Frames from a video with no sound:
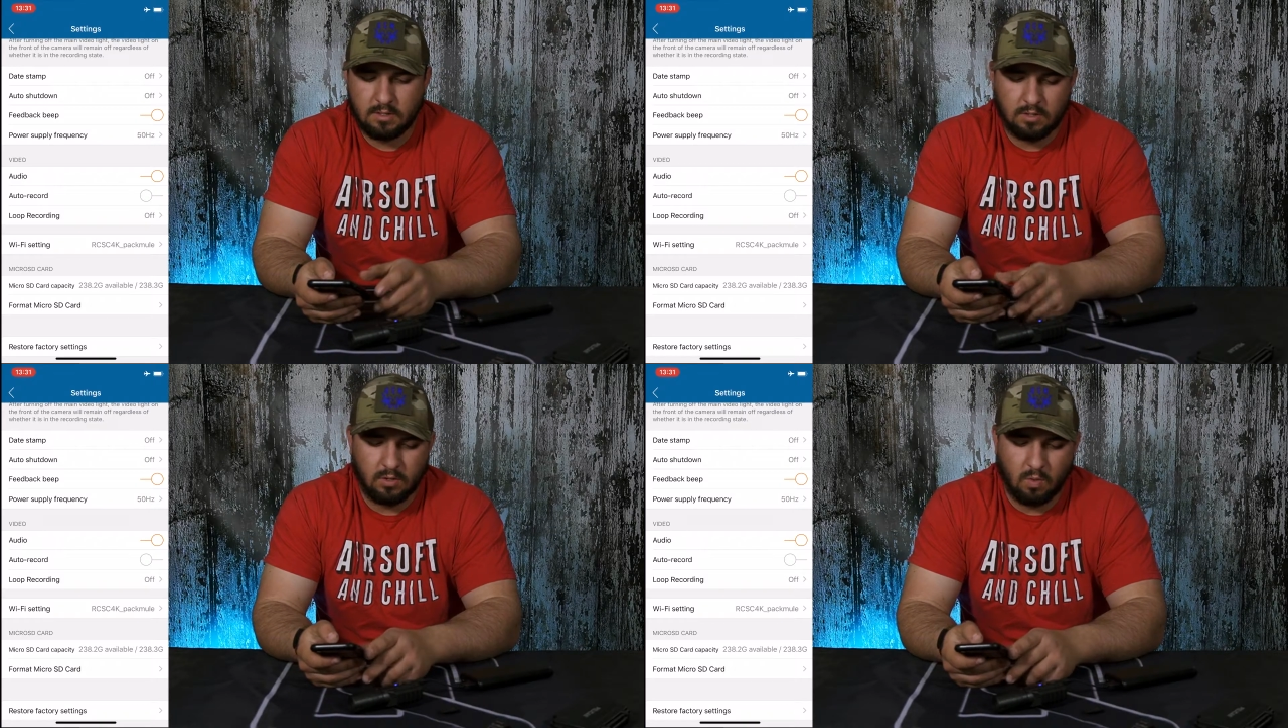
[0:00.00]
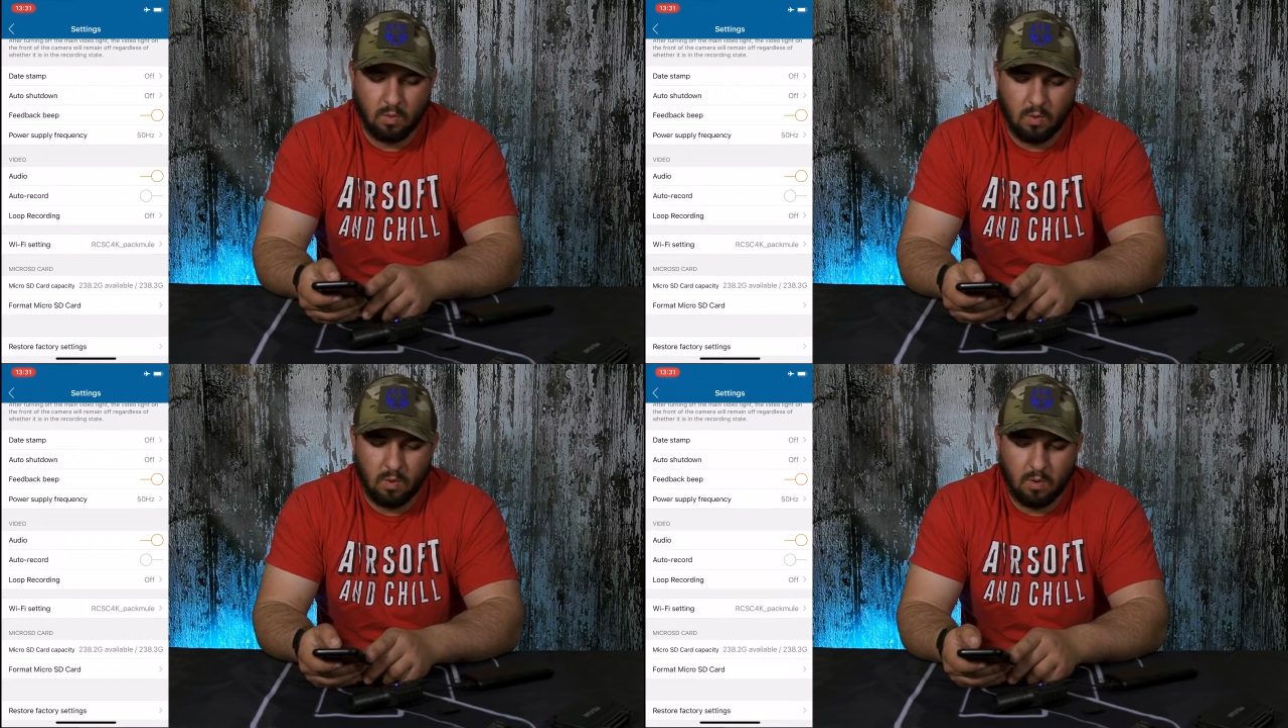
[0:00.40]

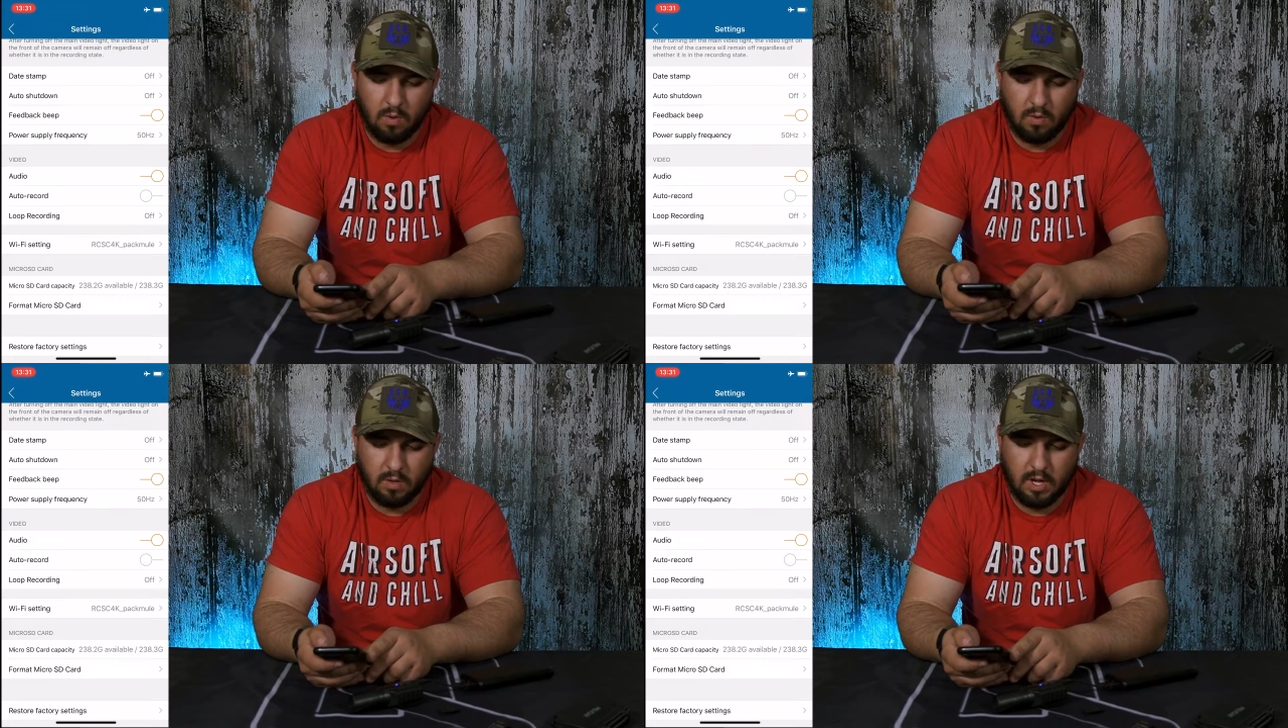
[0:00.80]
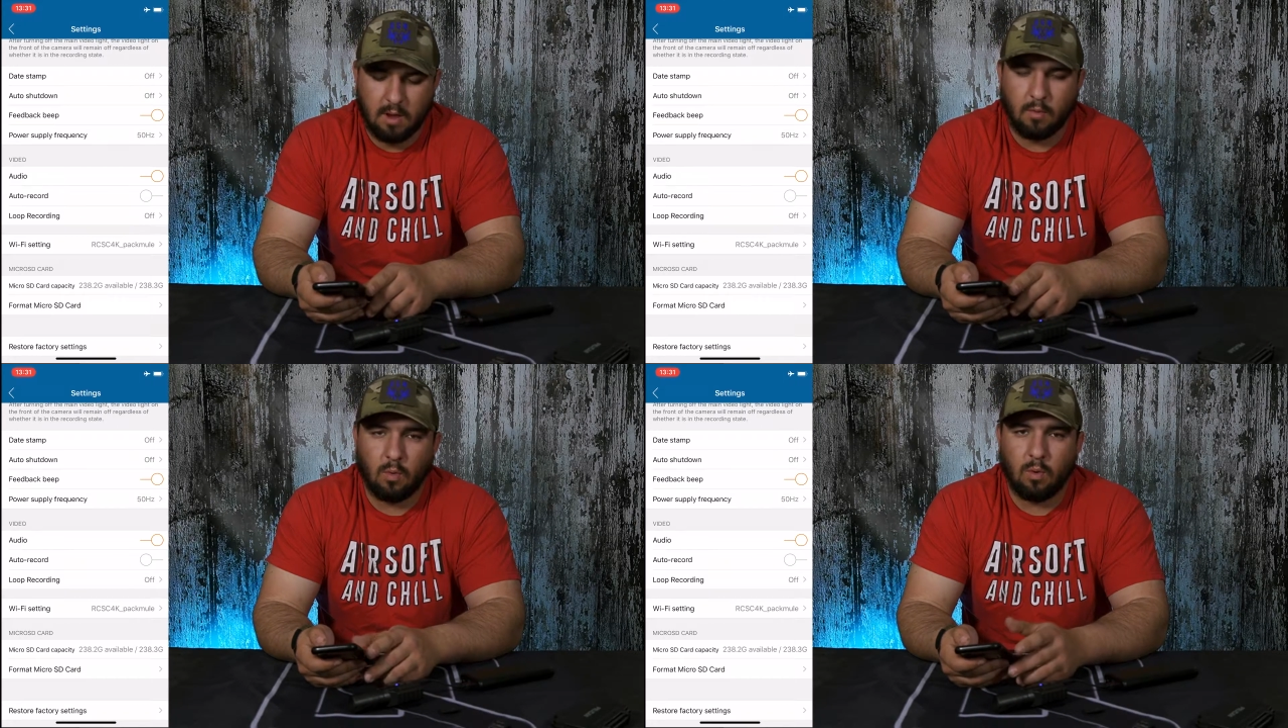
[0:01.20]
your
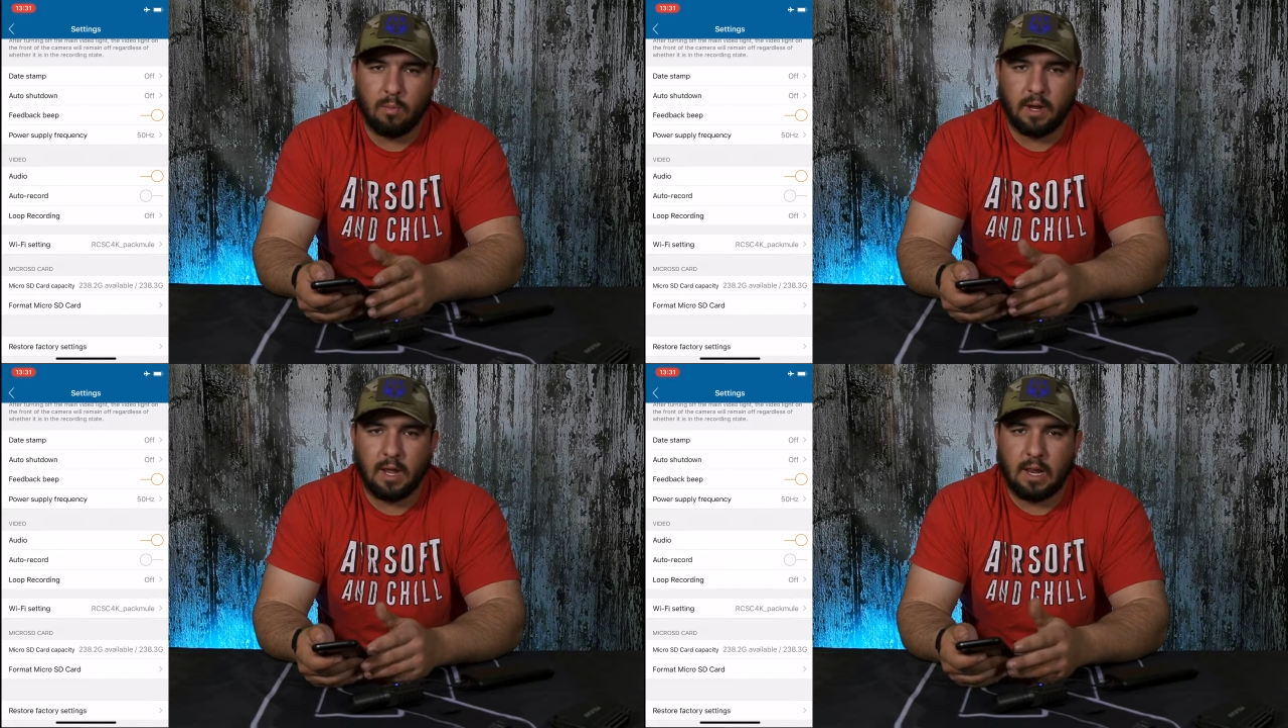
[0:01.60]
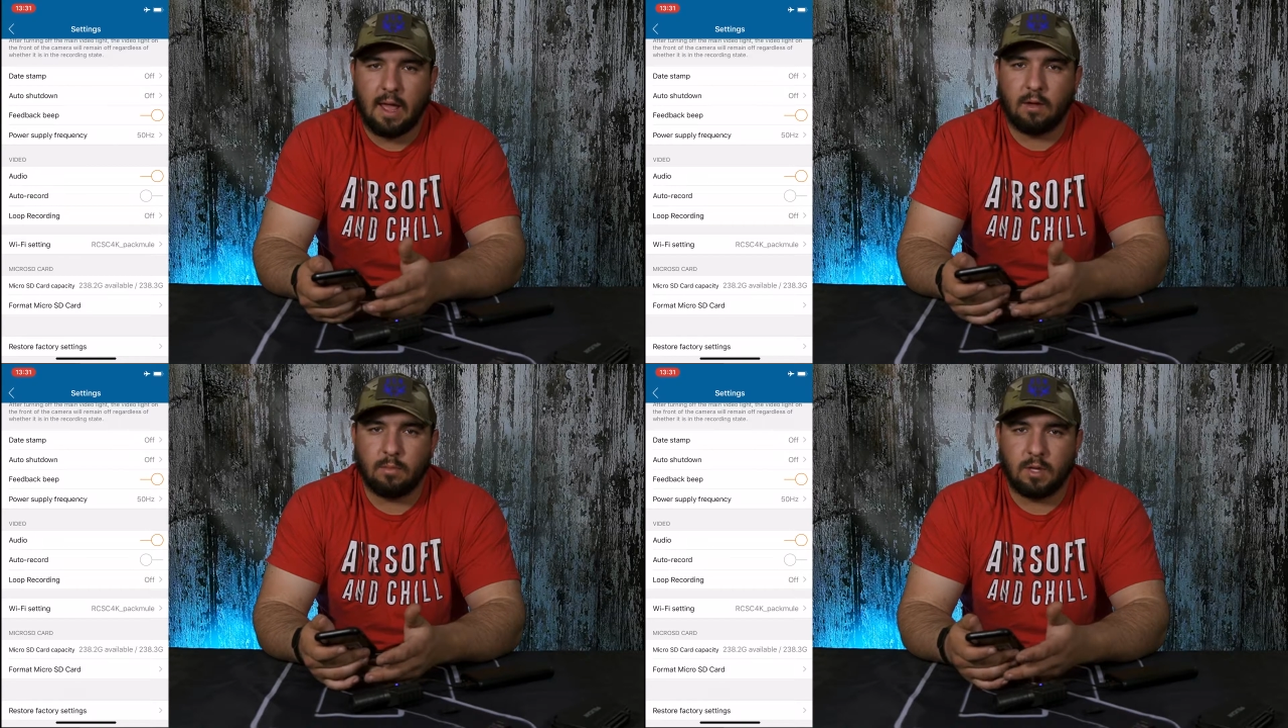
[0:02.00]
camera will make a
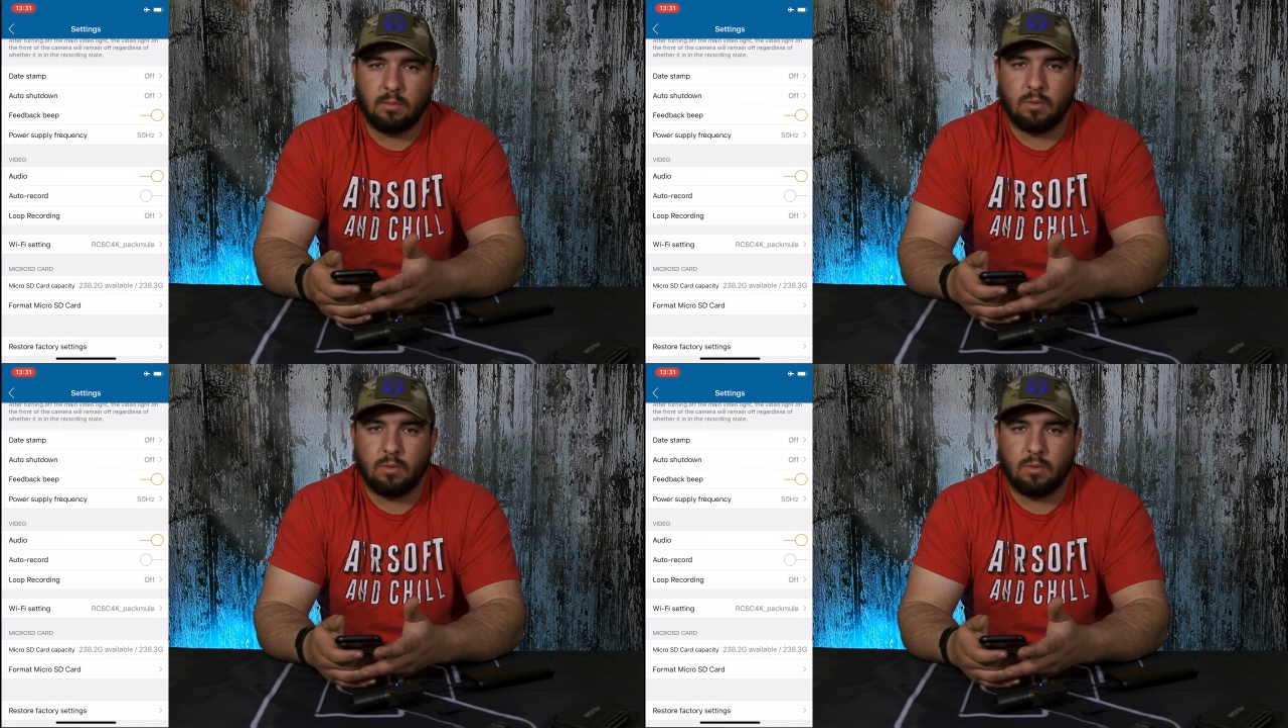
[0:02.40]
loud beep,